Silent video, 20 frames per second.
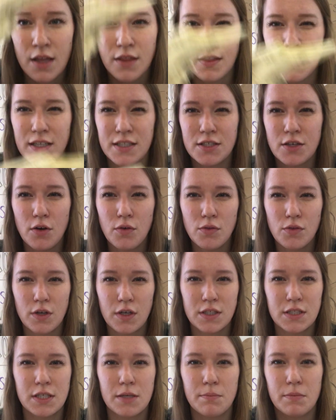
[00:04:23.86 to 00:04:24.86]
They don't
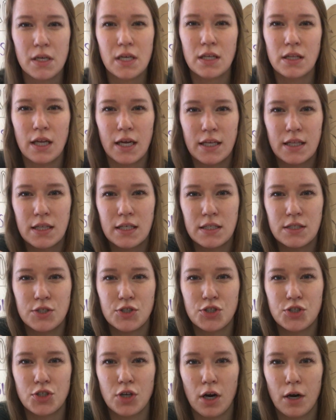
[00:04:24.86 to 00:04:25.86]
look to me like these
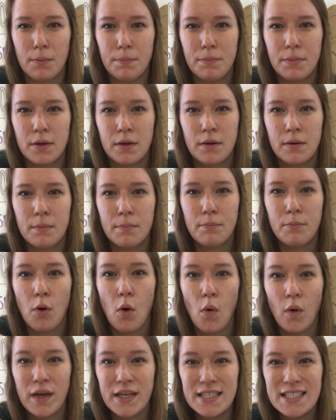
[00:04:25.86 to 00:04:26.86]
sharp,
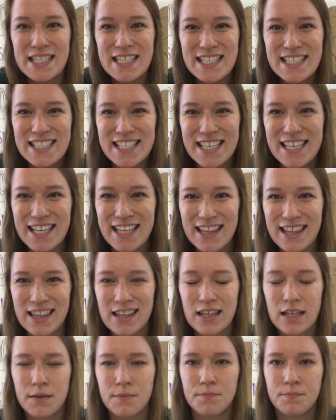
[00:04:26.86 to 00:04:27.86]
pointy
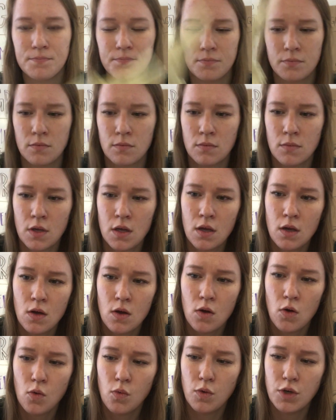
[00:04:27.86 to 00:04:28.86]
teeth,
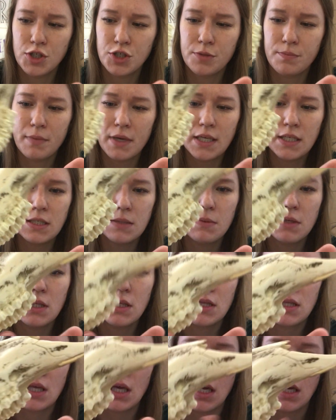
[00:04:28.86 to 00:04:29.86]
which makes me
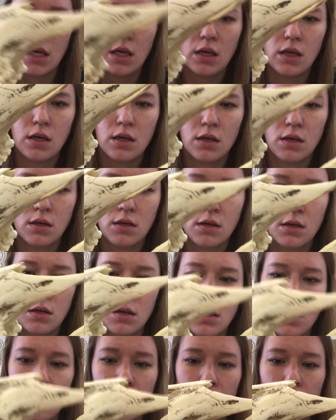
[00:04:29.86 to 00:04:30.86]
think
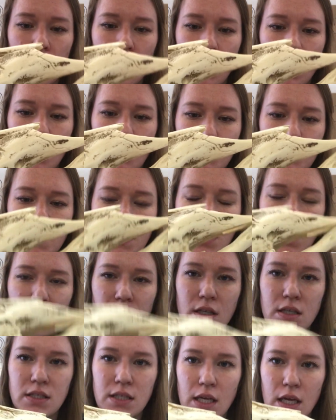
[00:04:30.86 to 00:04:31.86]
that
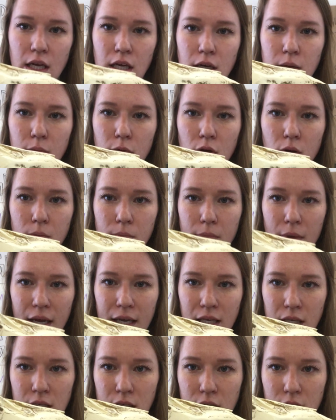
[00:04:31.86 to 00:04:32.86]
this animal
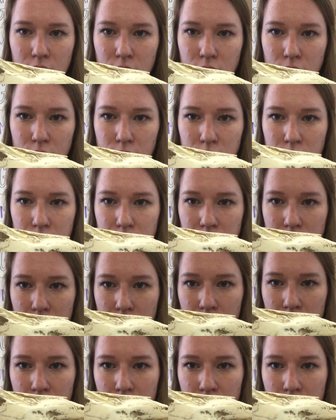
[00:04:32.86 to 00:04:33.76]
might use